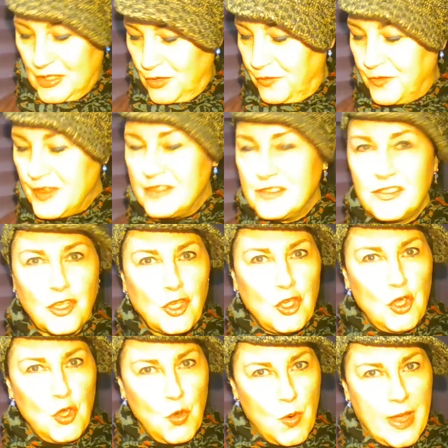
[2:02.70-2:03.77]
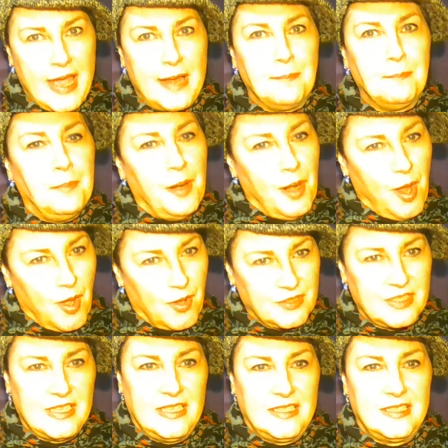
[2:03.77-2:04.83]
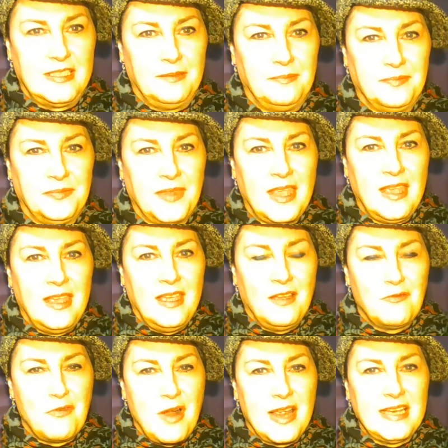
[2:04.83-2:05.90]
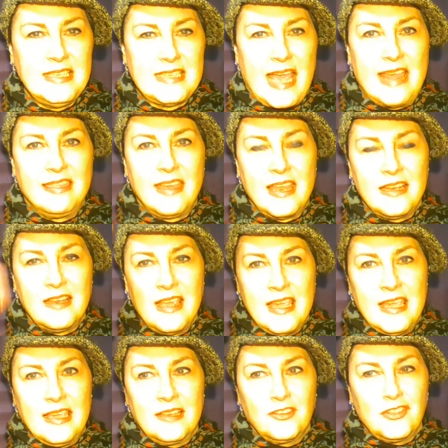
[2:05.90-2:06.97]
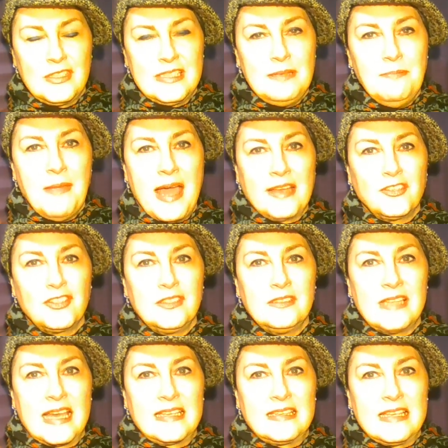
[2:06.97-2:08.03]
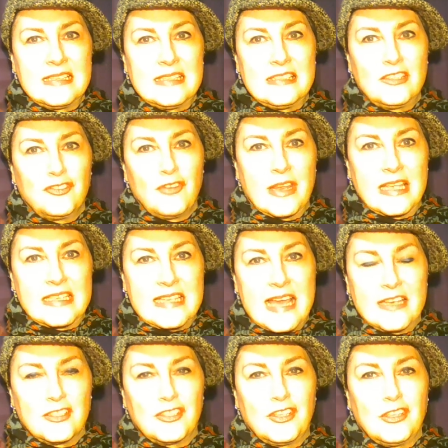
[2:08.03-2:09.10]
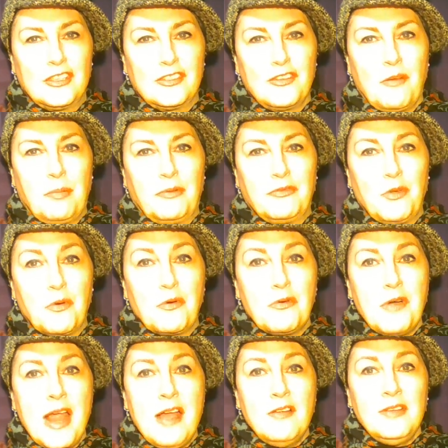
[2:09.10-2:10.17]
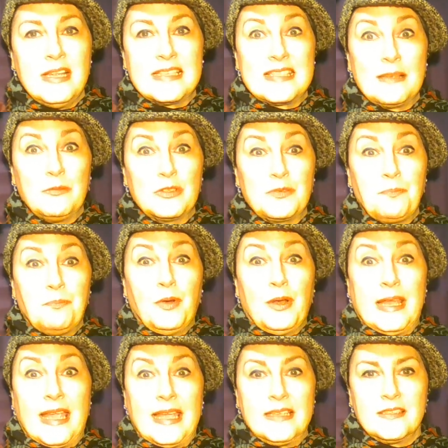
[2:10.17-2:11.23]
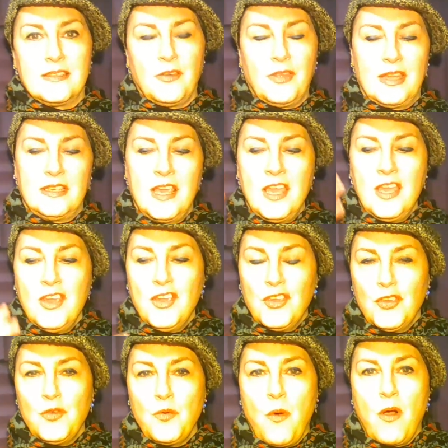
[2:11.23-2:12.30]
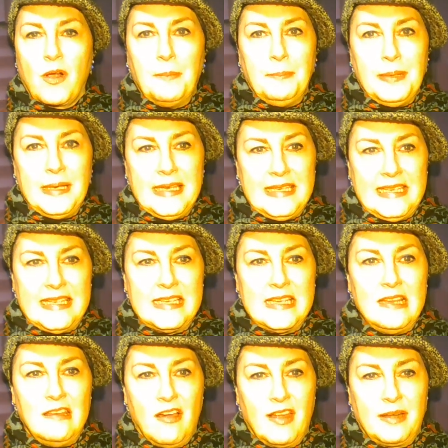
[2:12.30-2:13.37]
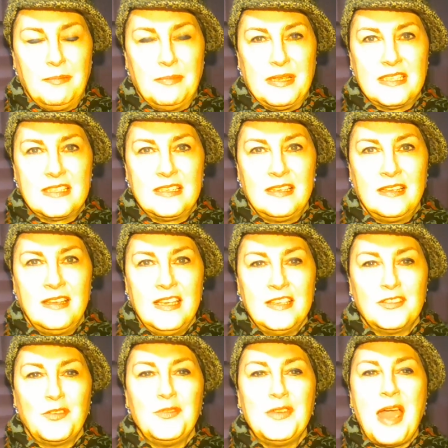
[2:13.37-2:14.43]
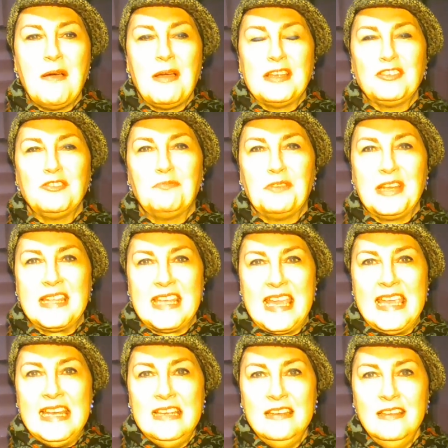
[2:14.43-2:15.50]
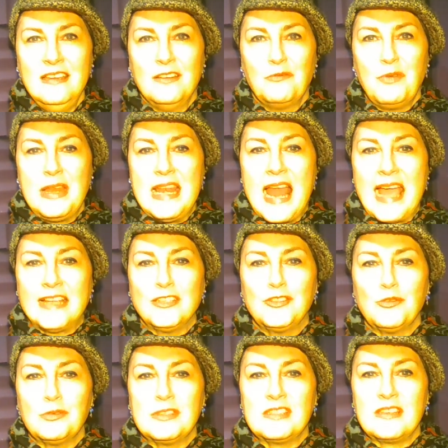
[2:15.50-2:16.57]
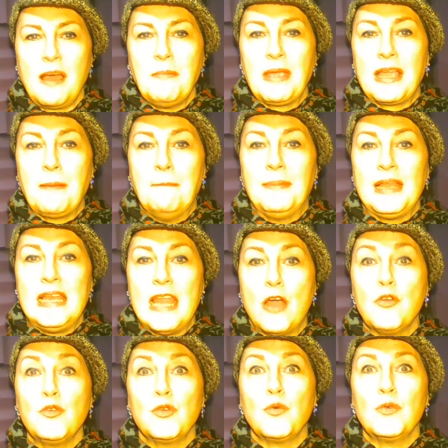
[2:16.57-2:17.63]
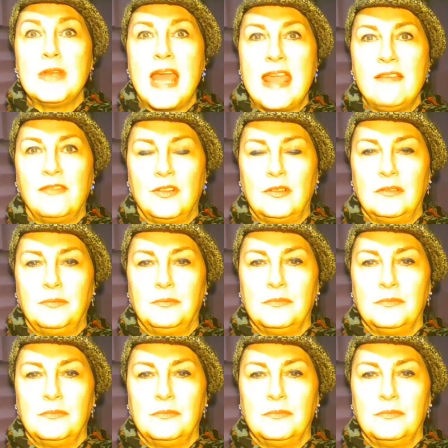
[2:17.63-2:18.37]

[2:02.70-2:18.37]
you feel secure and planted, right? And then just imagine that there's a string attached to the top of your crown and someone's pulling it so that you are completely in alignment. So now as you breathe in, relax your stomach below your navel,